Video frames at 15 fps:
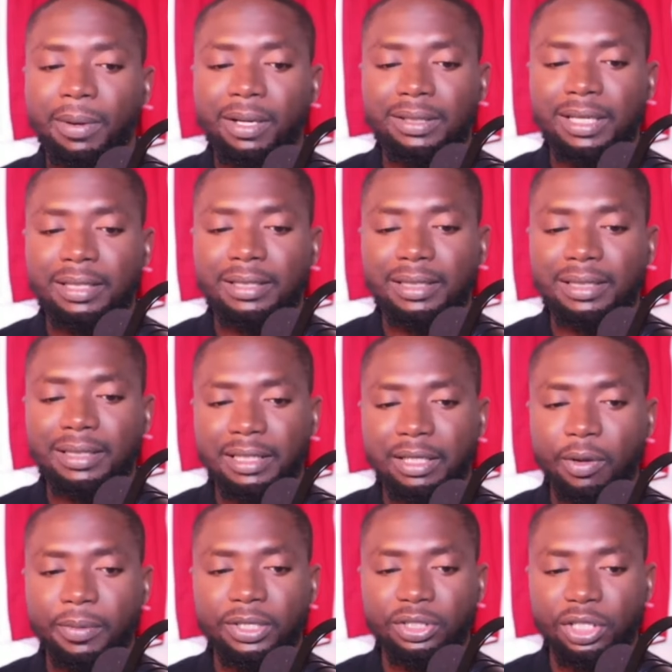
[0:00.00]
that in the
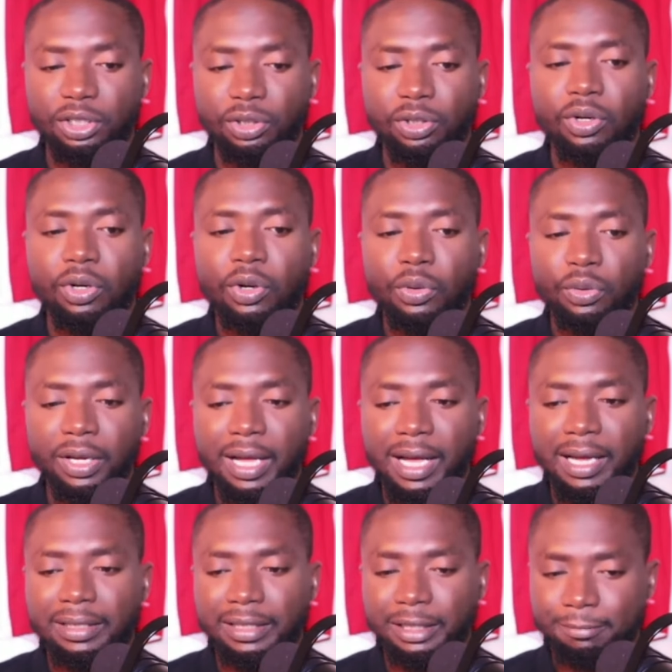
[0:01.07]
comment section
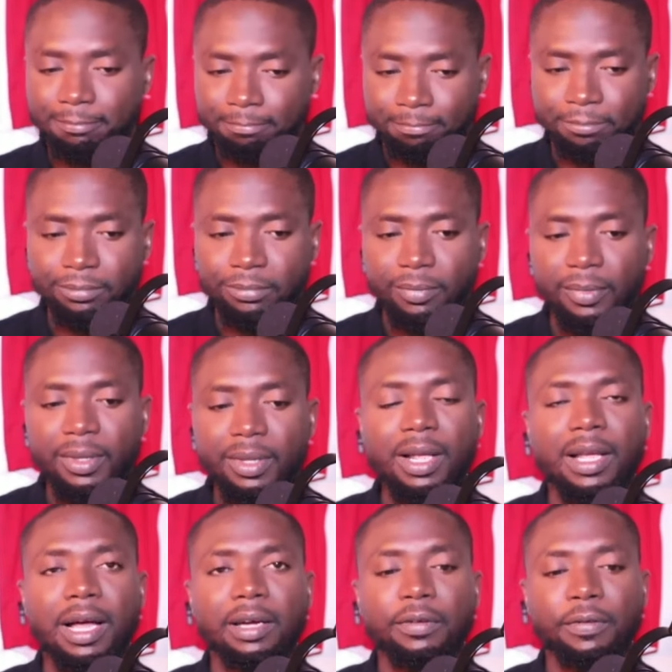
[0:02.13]
regarding
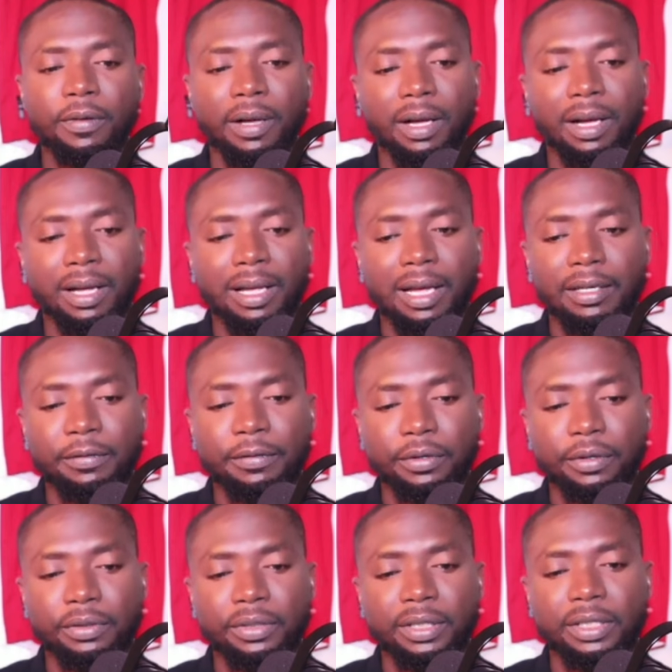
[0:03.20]

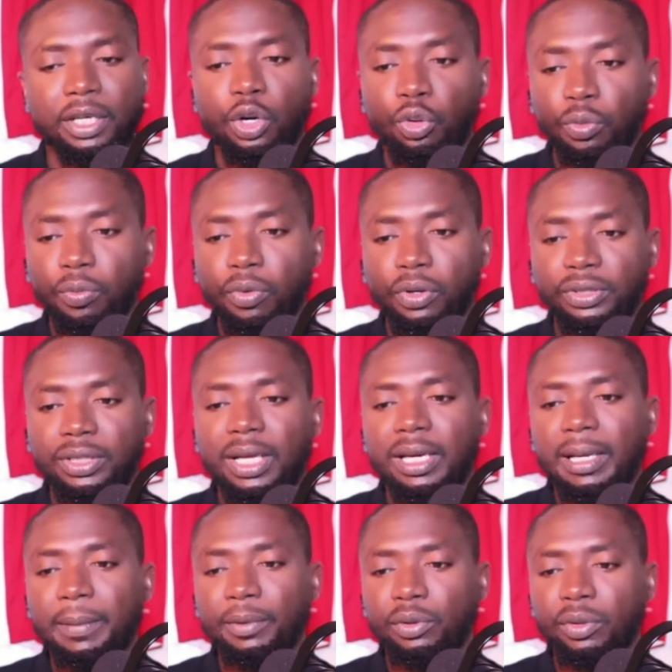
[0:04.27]
Calafiori rumors.
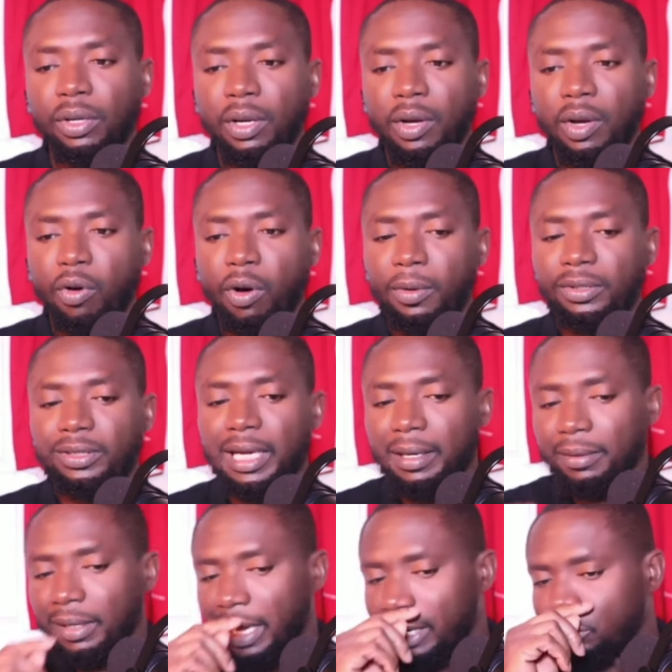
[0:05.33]
Let me know. One more
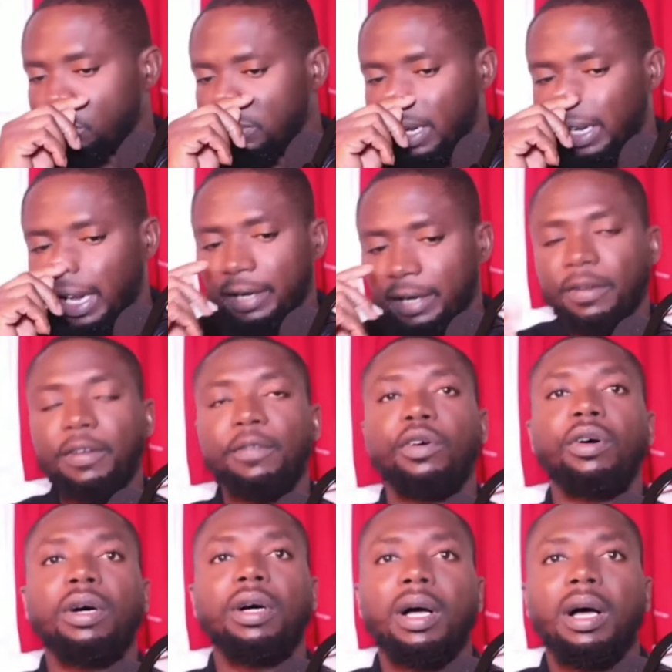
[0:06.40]
time, guys, do me that kind favor.
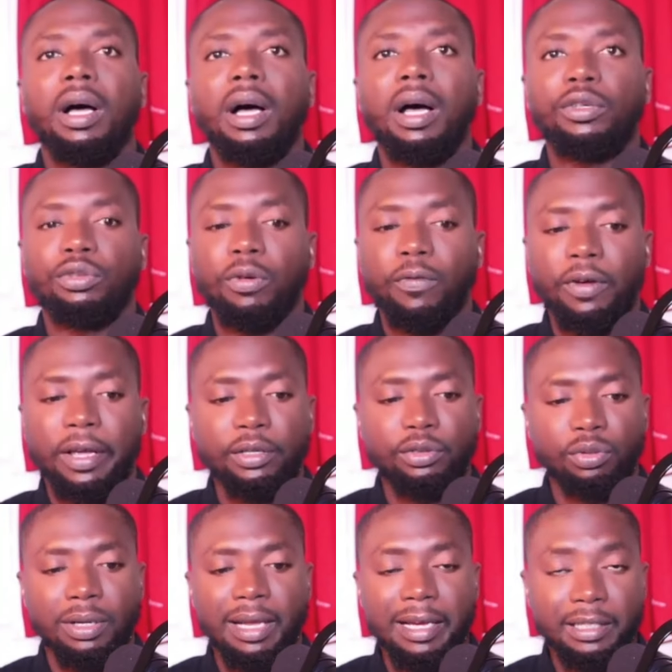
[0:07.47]
Don't forget to
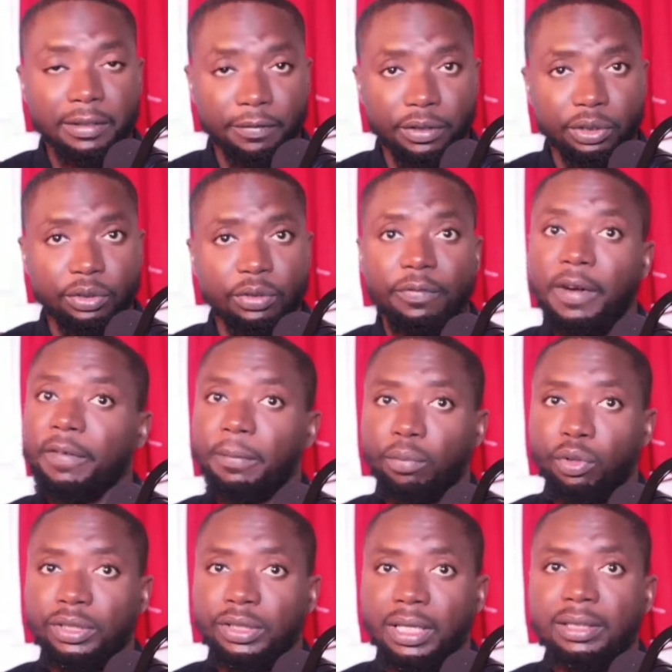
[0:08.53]
like the video, very
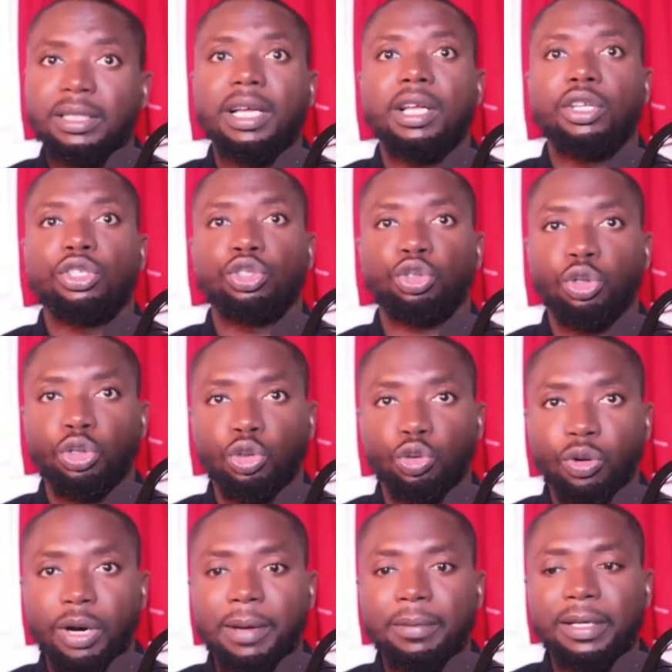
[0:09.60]
important.
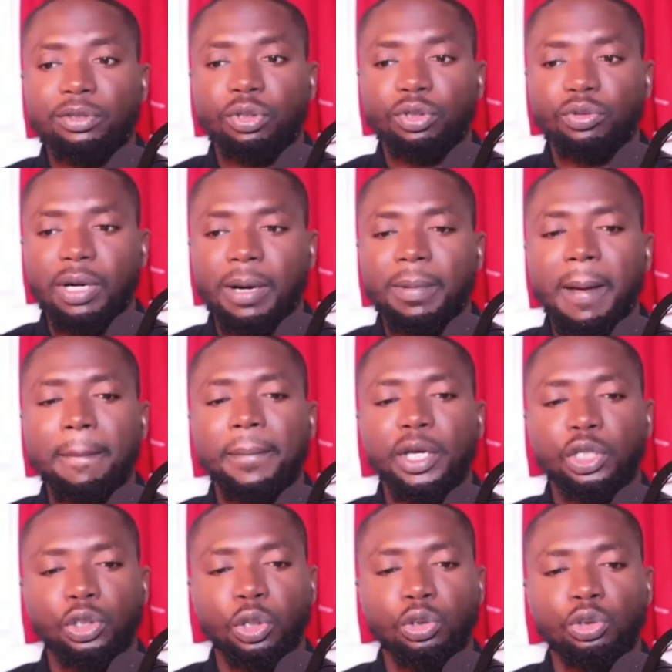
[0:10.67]
Subscribe yet, subscribe, and make
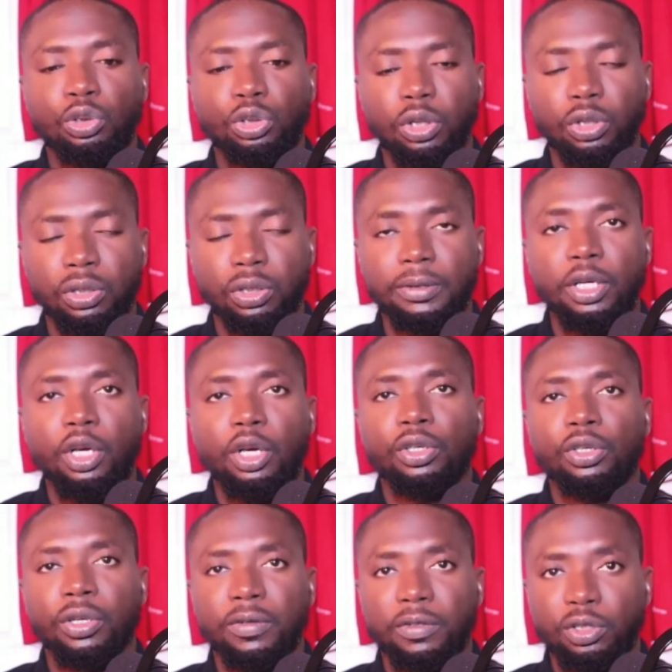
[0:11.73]
sure you turn on
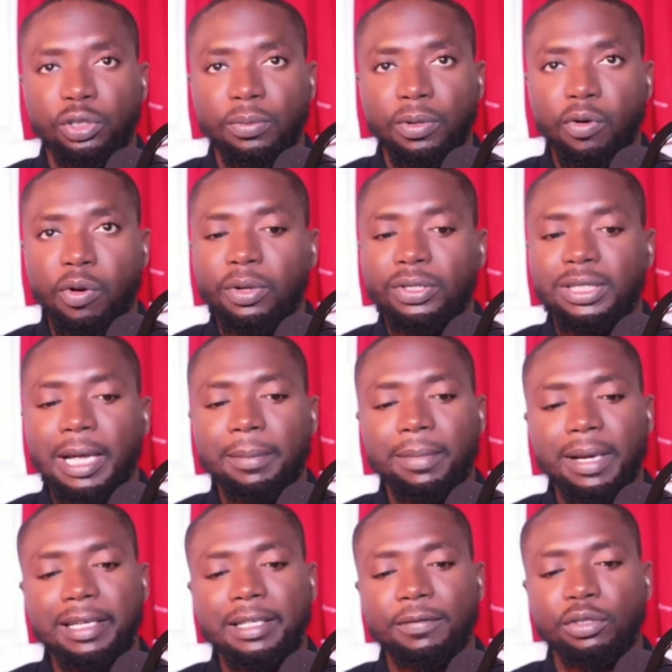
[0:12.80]
the notification bell. One more time,
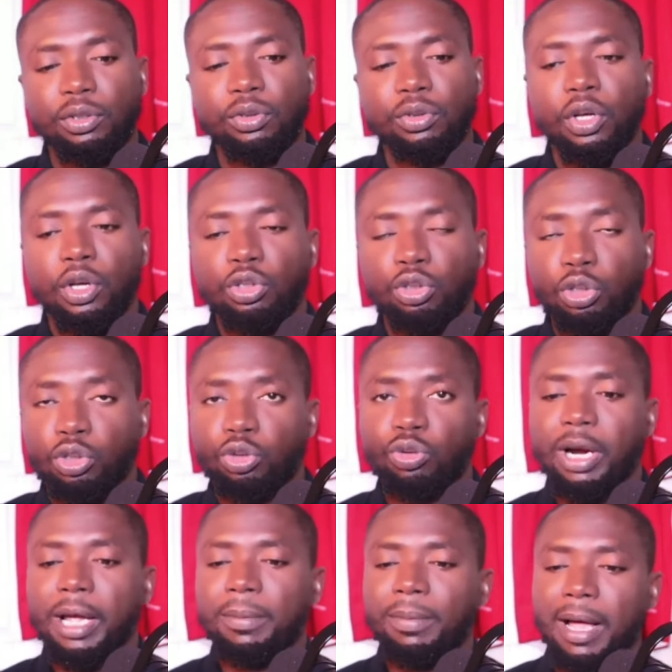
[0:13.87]
like the video,
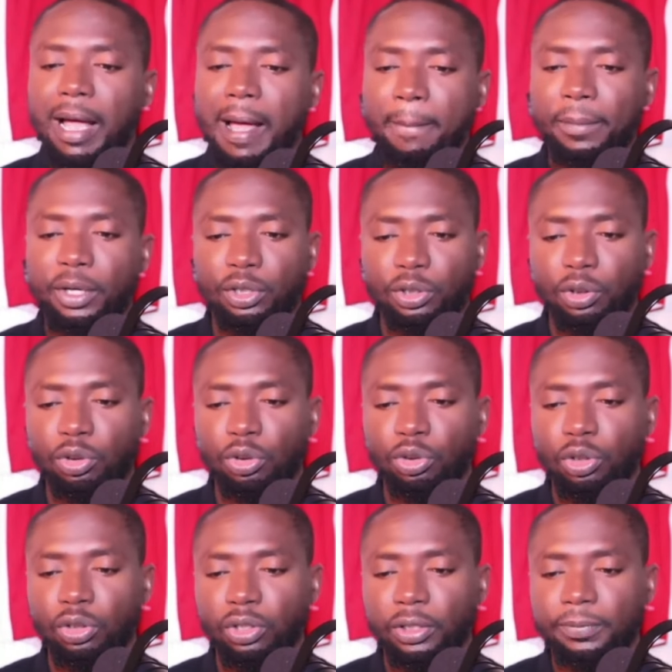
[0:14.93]
subscribe, and make sure you
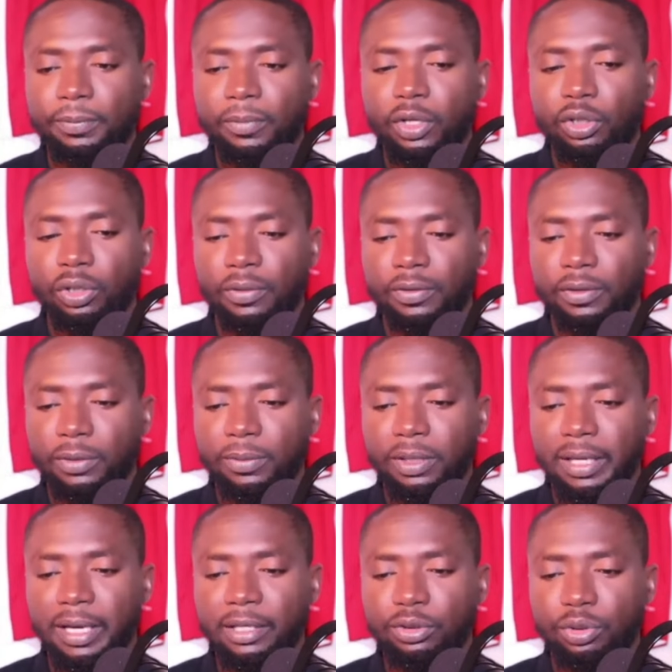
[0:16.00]
turn on the notification bell.
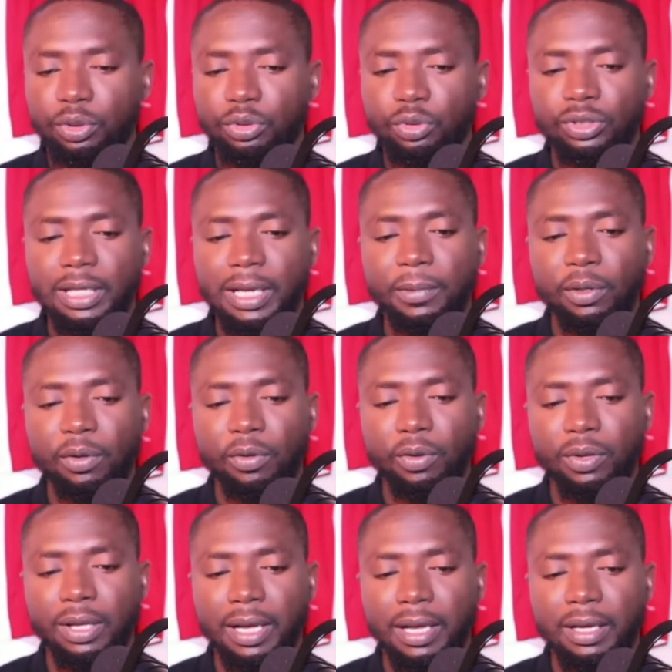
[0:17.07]
Let's go to Sambi
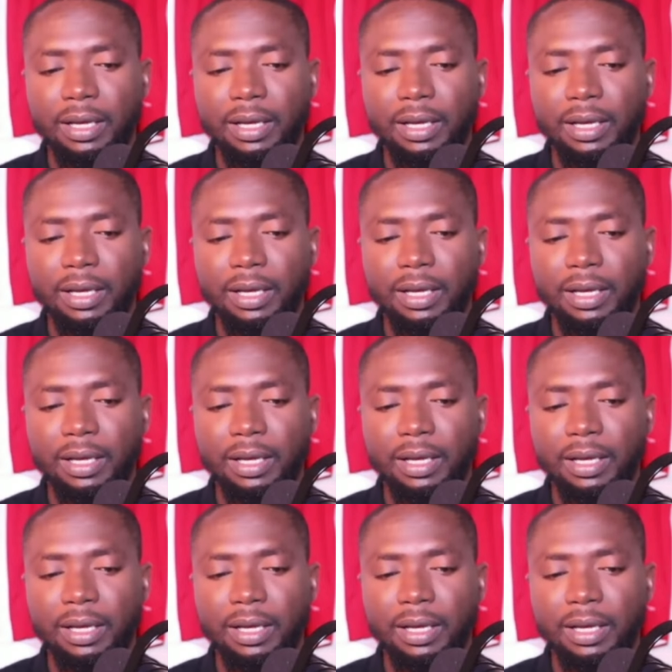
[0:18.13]
Lokonga